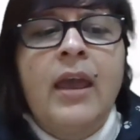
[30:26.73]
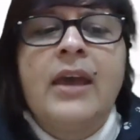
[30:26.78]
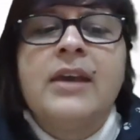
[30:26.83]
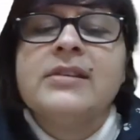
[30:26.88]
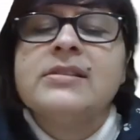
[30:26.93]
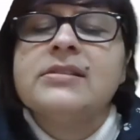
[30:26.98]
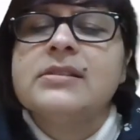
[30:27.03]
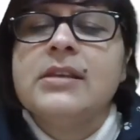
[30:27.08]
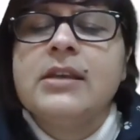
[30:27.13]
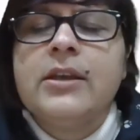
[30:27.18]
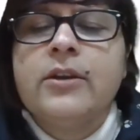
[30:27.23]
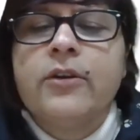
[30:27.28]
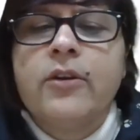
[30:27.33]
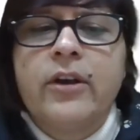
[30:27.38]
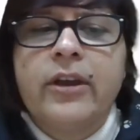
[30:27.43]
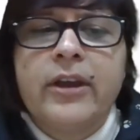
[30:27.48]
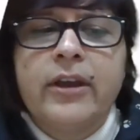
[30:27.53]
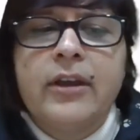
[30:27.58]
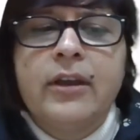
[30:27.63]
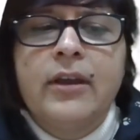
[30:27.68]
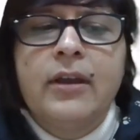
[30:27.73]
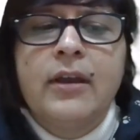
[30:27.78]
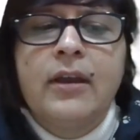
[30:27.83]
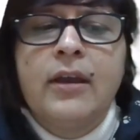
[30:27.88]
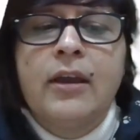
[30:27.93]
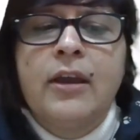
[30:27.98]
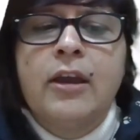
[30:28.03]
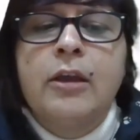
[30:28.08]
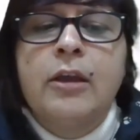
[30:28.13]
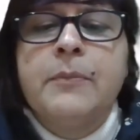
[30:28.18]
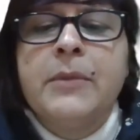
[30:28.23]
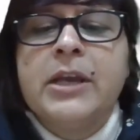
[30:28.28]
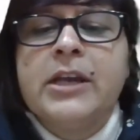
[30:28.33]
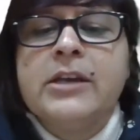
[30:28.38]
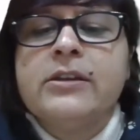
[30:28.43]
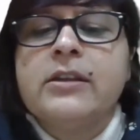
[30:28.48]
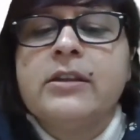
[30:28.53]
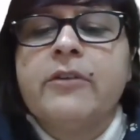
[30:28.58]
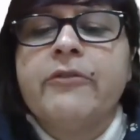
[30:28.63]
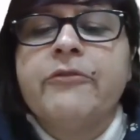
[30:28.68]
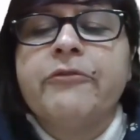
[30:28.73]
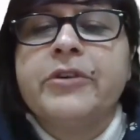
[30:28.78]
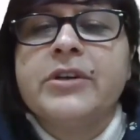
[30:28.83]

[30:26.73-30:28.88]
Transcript: S.C. Roy made the